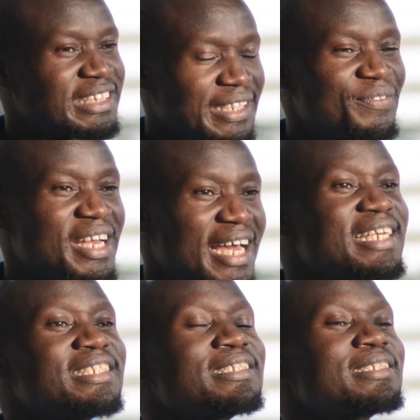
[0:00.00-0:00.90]
7
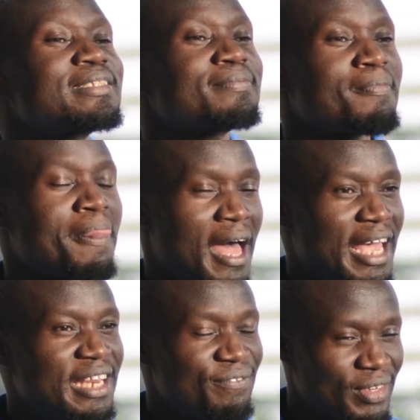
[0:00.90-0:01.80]
hard disks.
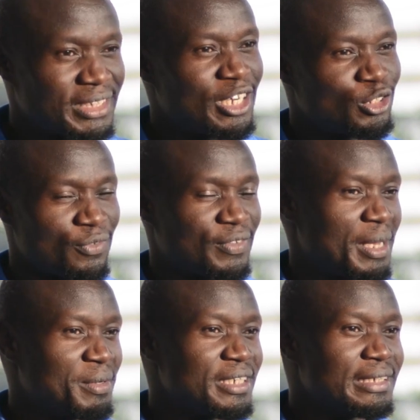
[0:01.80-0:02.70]
I invested a lot of
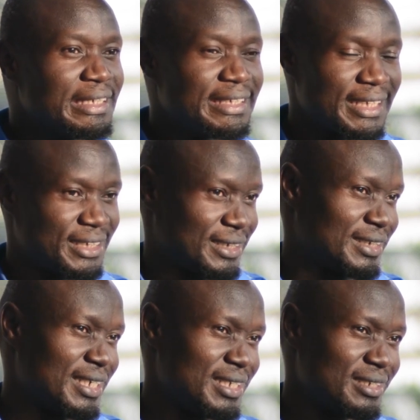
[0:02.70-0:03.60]
time in just
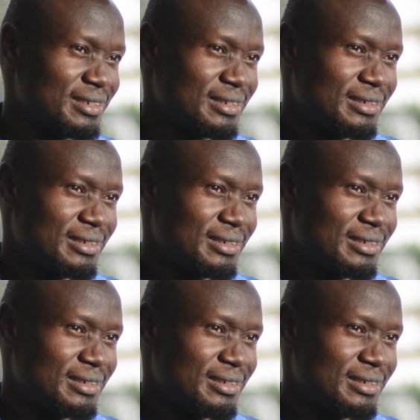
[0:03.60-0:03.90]
studying.